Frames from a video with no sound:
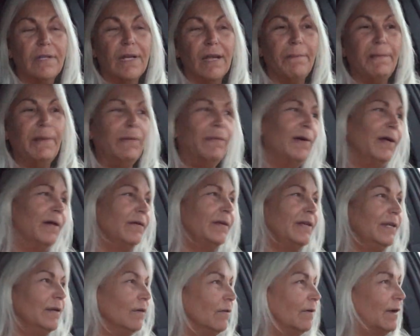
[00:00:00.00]
I mean, well,
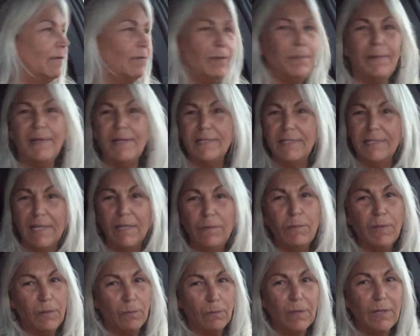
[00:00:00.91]
you know, everybody's
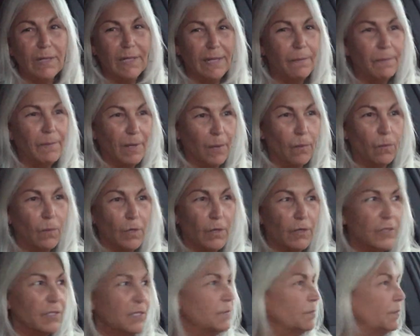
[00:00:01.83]
seen me really at my
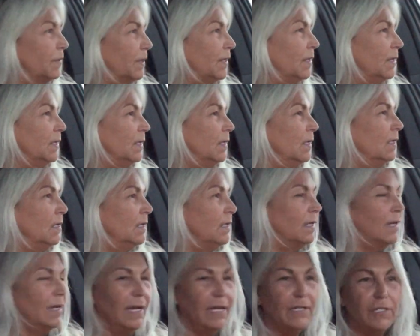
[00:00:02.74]
worst, but
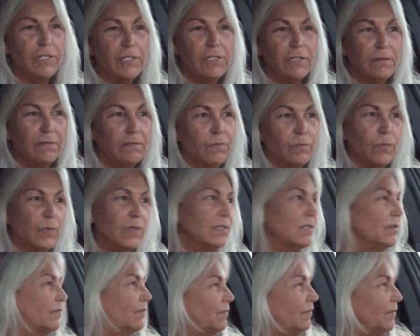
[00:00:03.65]
I just
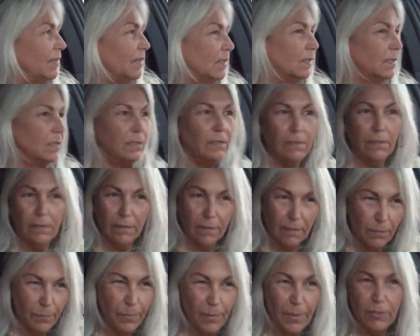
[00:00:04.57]
wasn't
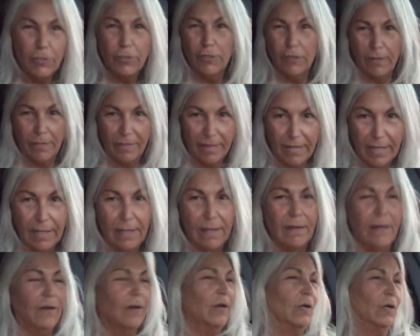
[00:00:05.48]
feeling the picture
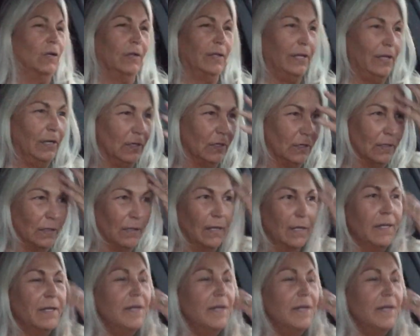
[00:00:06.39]
thing earlier.